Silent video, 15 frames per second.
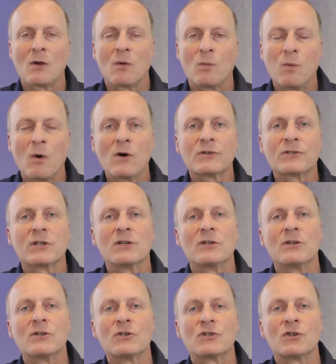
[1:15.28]
what
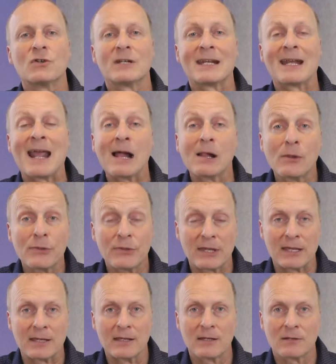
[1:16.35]
should a
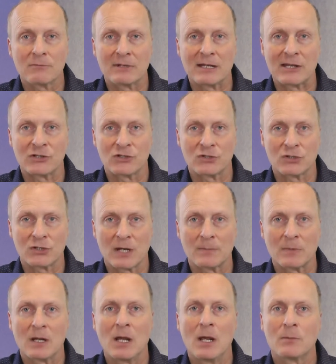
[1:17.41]
healthy relationship